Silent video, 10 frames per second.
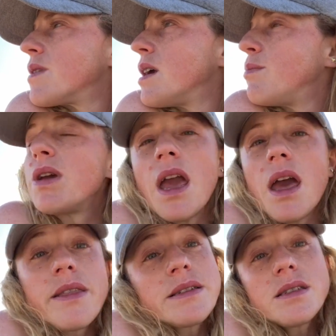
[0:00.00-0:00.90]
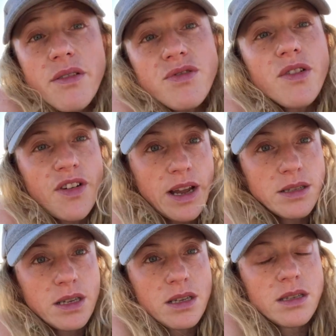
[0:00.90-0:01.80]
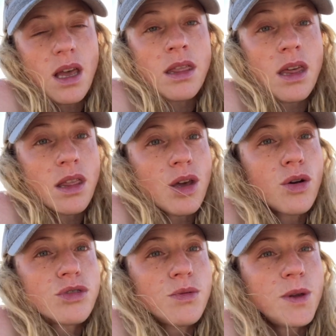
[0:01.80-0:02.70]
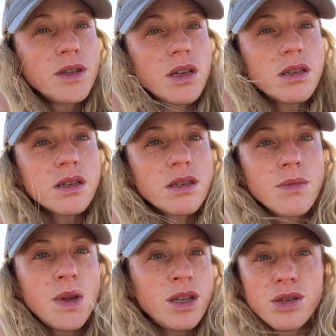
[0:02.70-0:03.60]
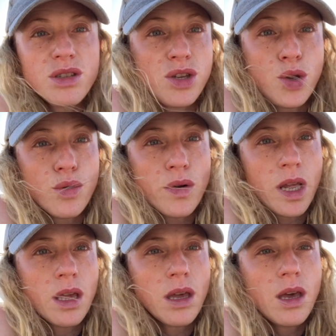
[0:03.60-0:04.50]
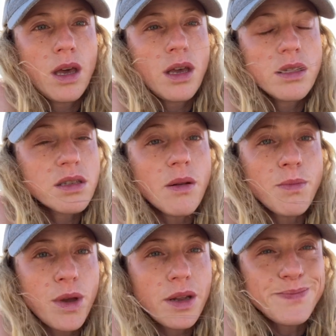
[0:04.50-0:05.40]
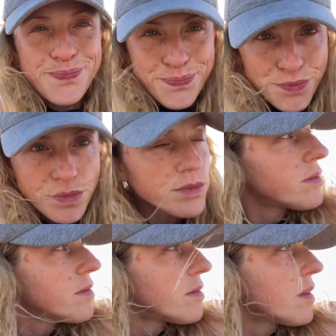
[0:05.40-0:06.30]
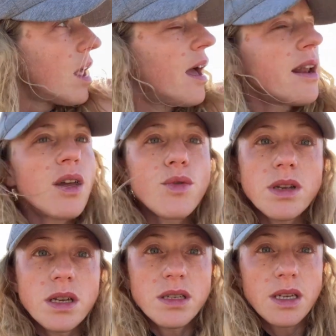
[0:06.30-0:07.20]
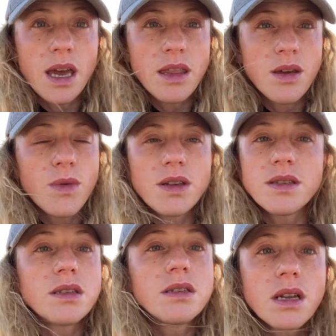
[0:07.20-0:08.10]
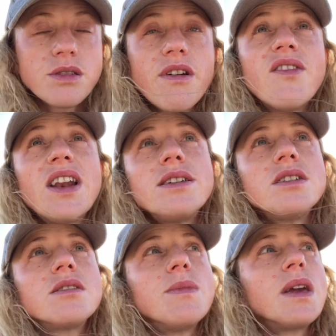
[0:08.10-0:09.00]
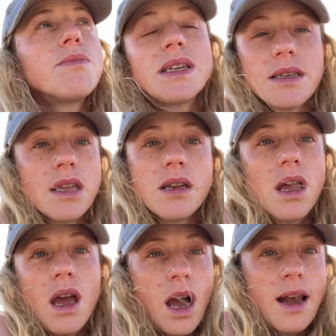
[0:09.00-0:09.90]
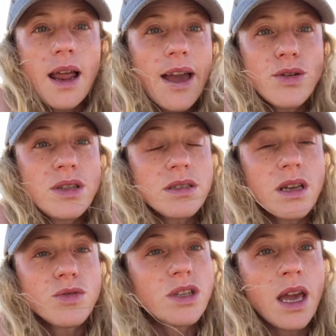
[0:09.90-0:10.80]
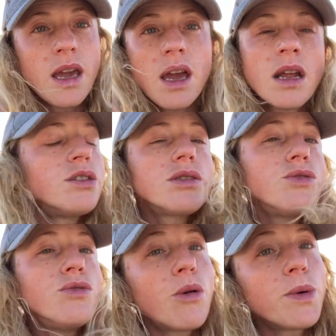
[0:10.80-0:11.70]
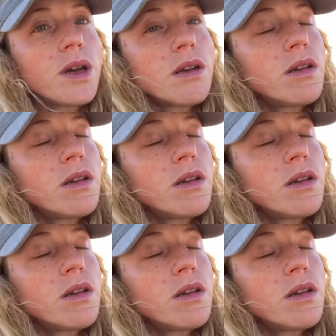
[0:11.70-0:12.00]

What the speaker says: But yeah, there's several factors I think that contributed to me just curing sunburn, and I wanted to share them because this is such a revelation to me. My skin, I lie out in the sun all day and I just do not burn.